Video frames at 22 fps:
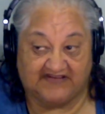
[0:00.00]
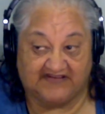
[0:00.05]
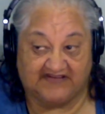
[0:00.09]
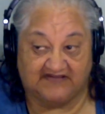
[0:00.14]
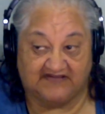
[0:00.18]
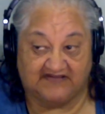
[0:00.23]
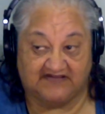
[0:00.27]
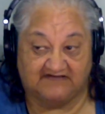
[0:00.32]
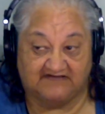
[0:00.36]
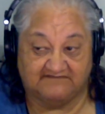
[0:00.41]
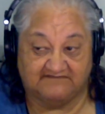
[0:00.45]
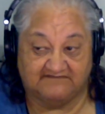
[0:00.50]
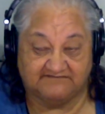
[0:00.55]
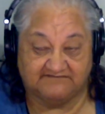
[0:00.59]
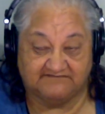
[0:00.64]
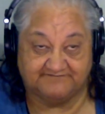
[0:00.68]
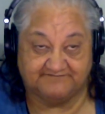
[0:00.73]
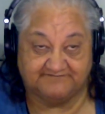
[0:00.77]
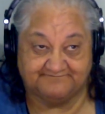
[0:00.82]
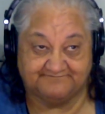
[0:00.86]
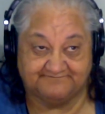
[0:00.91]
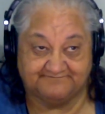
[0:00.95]
I
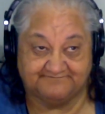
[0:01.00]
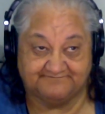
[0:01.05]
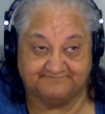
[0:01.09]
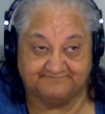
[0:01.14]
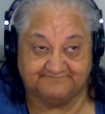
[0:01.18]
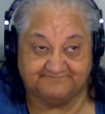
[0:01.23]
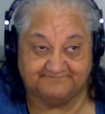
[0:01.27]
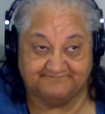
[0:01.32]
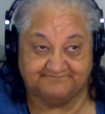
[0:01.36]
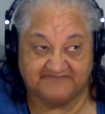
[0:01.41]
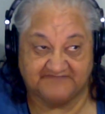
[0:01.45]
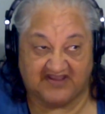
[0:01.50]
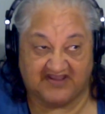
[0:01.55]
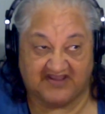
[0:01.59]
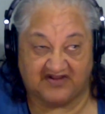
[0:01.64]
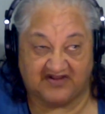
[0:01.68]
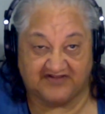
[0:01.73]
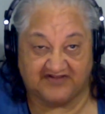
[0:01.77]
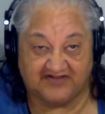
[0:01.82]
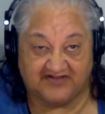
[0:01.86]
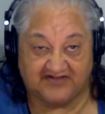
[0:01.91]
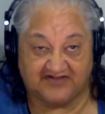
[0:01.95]

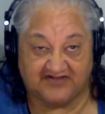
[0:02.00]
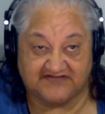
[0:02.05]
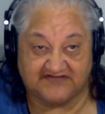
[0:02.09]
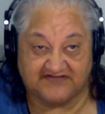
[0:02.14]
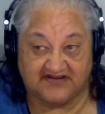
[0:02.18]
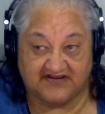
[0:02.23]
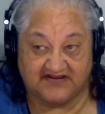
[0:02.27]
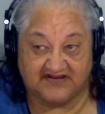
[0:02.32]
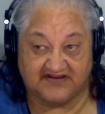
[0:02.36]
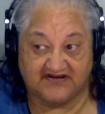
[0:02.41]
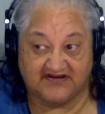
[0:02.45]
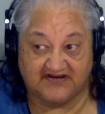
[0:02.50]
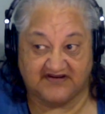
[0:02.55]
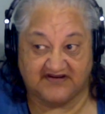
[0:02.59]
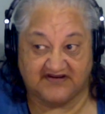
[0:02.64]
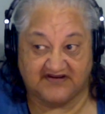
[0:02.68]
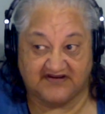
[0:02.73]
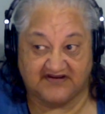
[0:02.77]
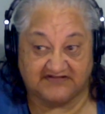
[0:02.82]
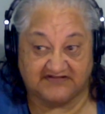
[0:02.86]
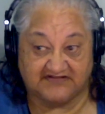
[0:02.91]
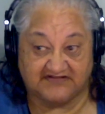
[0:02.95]
like to say
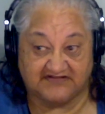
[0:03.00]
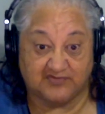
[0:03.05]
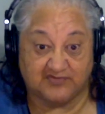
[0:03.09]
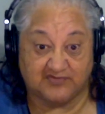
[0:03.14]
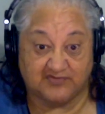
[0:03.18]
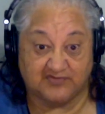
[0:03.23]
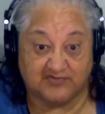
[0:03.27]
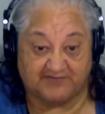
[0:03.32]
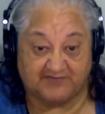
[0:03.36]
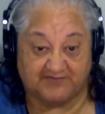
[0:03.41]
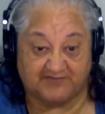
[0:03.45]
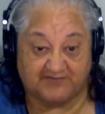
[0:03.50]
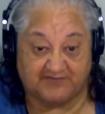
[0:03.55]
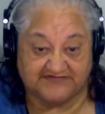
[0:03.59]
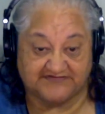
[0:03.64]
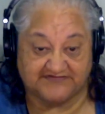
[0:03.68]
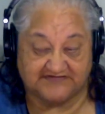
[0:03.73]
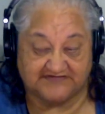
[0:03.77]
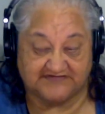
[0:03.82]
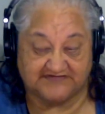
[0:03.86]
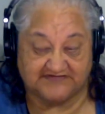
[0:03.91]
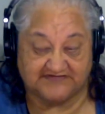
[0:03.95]
it's more
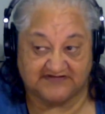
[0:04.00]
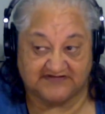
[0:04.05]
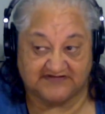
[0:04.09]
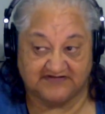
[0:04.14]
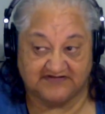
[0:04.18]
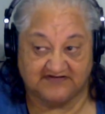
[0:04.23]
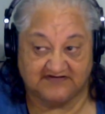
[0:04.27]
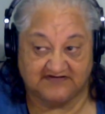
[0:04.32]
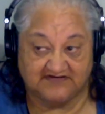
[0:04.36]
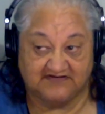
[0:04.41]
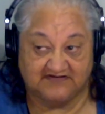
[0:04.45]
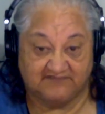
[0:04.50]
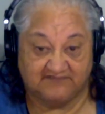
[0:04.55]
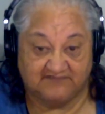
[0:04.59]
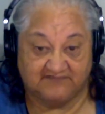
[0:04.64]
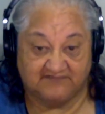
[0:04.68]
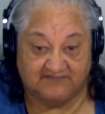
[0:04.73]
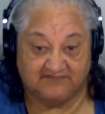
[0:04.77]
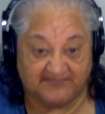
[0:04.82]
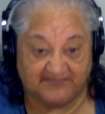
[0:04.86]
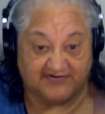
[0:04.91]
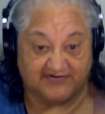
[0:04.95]
sponsors.
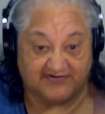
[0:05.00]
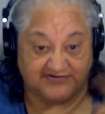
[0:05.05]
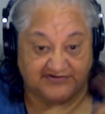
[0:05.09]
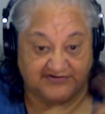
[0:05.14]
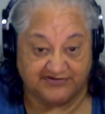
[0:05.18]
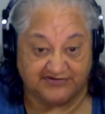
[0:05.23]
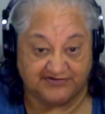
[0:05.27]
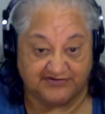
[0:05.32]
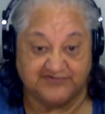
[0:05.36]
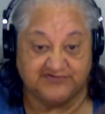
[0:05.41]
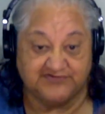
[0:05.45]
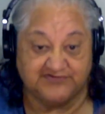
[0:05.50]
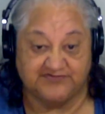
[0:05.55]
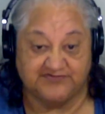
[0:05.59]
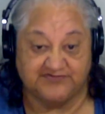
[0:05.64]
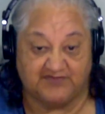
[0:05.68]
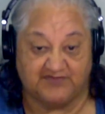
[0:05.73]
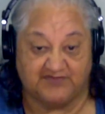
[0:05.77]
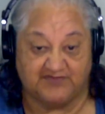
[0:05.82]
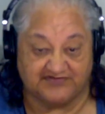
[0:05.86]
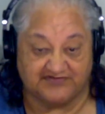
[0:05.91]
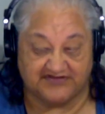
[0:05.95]
People you
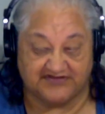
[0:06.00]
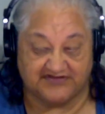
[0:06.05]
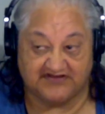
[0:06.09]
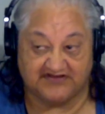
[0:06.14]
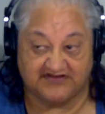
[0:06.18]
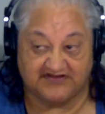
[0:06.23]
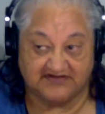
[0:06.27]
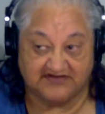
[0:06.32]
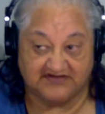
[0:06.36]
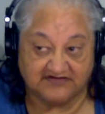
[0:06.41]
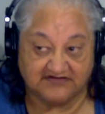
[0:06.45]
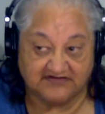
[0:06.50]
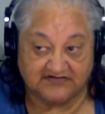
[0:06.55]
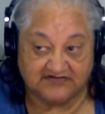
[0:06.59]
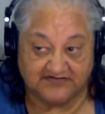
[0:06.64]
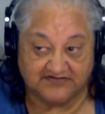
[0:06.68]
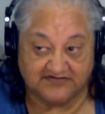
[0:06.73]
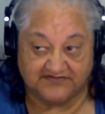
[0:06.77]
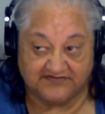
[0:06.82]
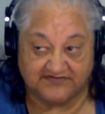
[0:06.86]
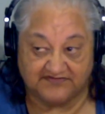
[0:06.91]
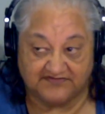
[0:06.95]
sponsor
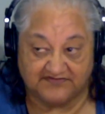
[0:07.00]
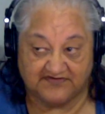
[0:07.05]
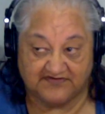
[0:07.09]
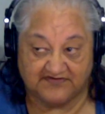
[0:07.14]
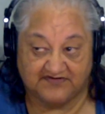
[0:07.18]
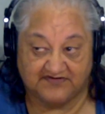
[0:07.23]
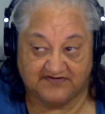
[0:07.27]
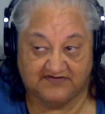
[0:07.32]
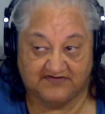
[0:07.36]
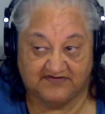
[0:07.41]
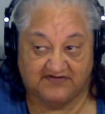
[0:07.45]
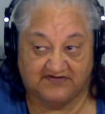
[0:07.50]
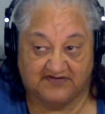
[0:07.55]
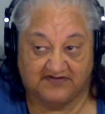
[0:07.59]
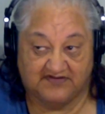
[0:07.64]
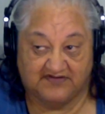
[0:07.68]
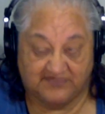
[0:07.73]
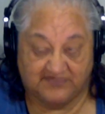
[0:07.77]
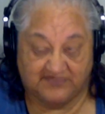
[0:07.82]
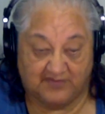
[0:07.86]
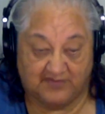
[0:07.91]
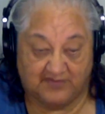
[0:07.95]
into
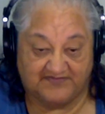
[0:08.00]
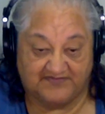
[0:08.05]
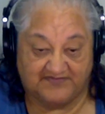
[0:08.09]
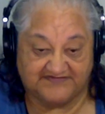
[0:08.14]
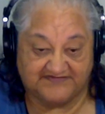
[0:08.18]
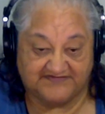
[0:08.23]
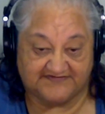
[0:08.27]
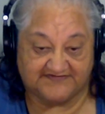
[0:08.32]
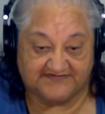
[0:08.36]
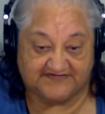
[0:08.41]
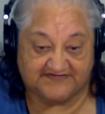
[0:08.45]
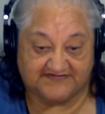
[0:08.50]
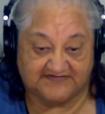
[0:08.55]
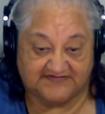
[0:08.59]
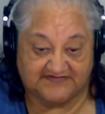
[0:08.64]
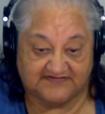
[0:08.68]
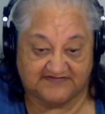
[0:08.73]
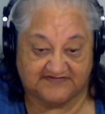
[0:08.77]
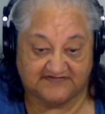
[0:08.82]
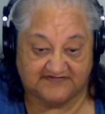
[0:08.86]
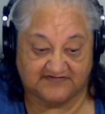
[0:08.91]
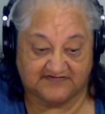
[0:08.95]
your business.
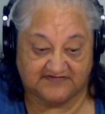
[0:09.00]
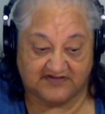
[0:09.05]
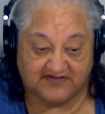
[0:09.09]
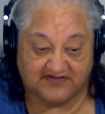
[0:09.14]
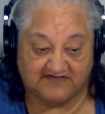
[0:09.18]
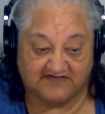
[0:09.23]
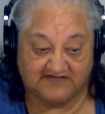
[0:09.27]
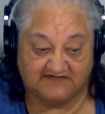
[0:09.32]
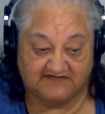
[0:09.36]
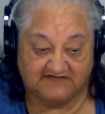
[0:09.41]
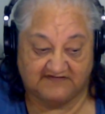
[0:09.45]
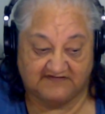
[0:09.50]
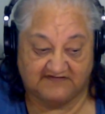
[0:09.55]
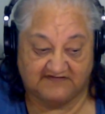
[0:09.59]
Okay.